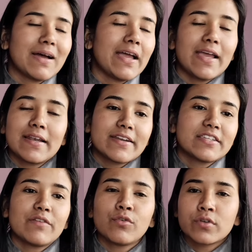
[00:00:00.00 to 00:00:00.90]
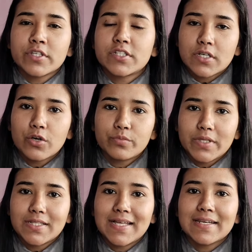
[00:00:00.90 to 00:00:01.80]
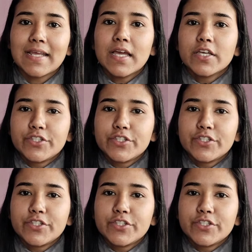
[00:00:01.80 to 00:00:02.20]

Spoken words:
My elders have only taught me that